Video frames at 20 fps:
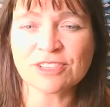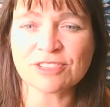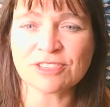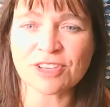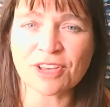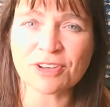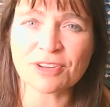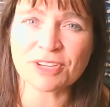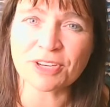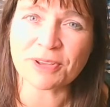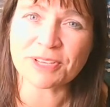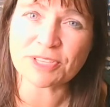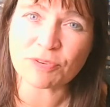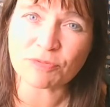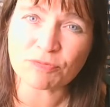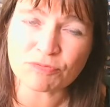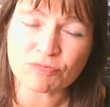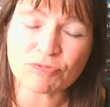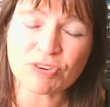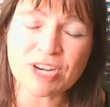So, it's
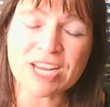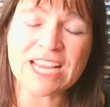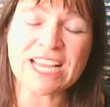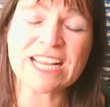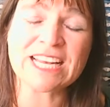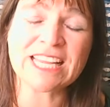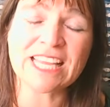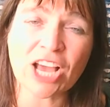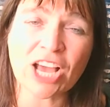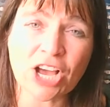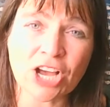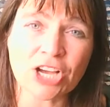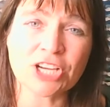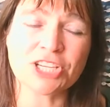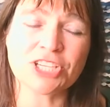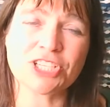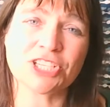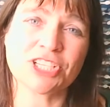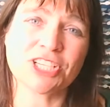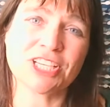a really
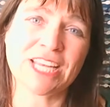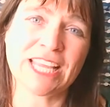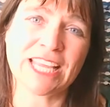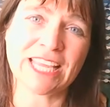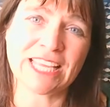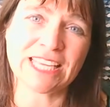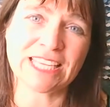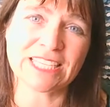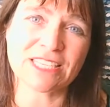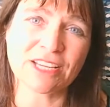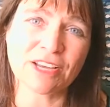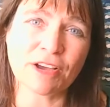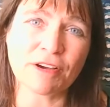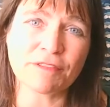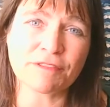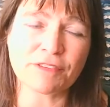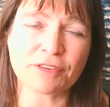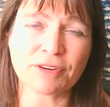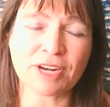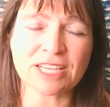urgent need
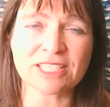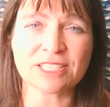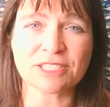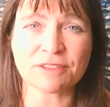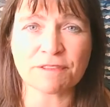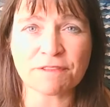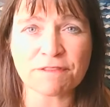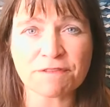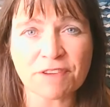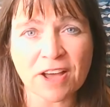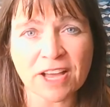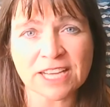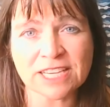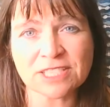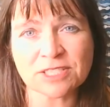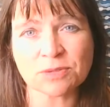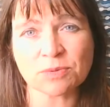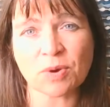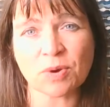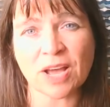for us to
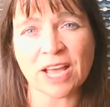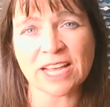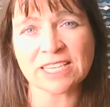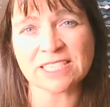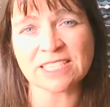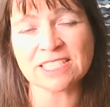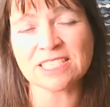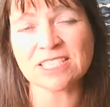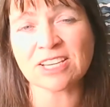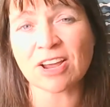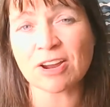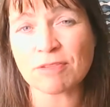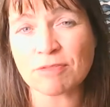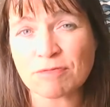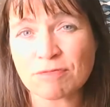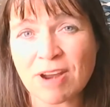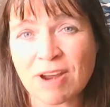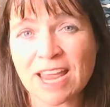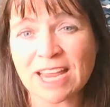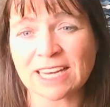find a way to
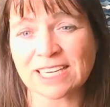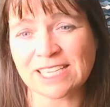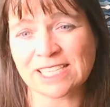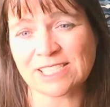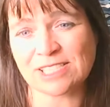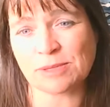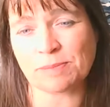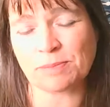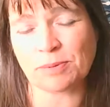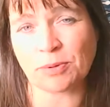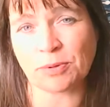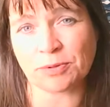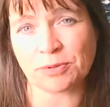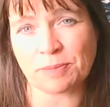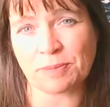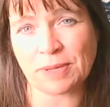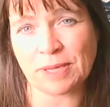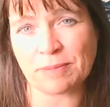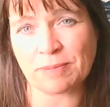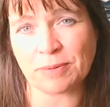directly support the
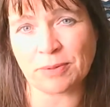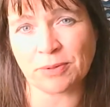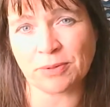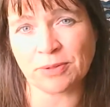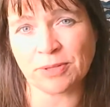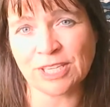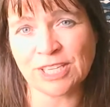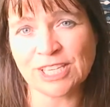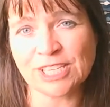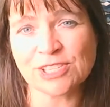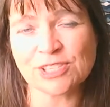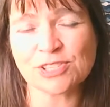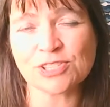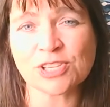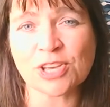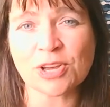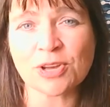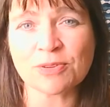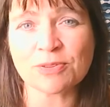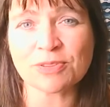people
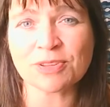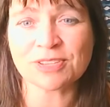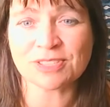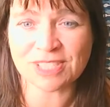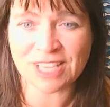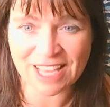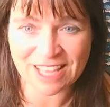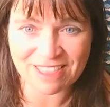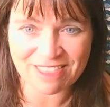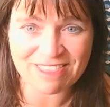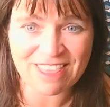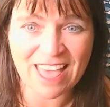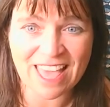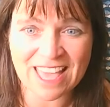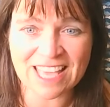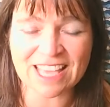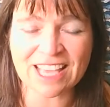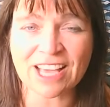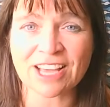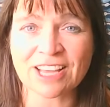so that
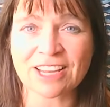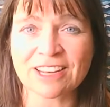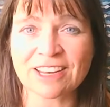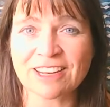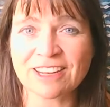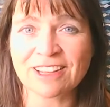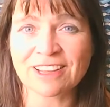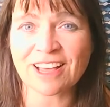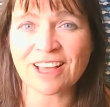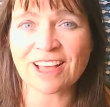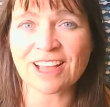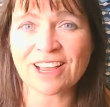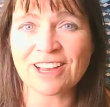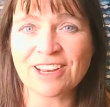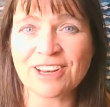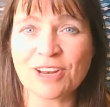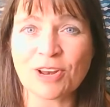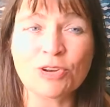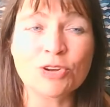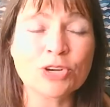they can,
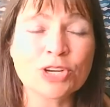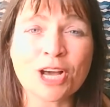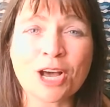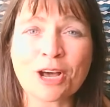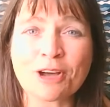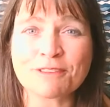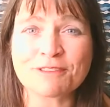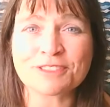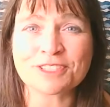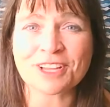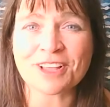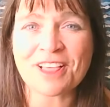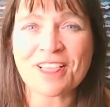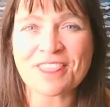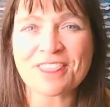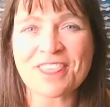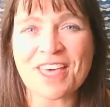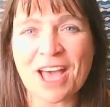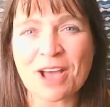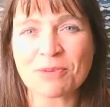look after
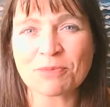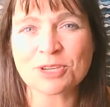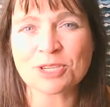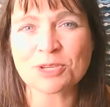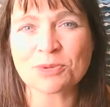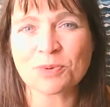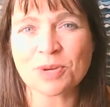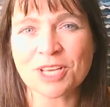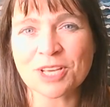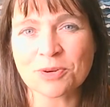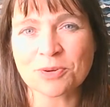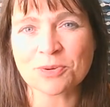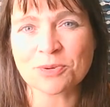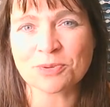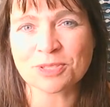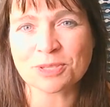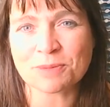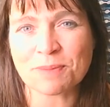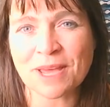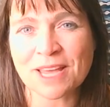that which we
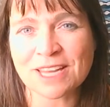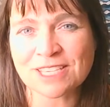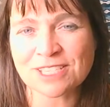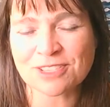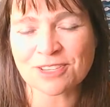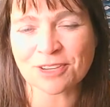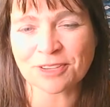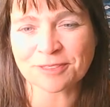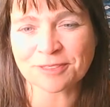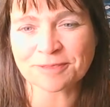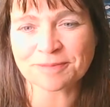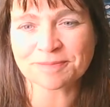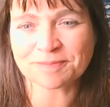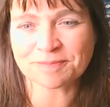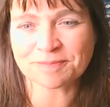all depend on.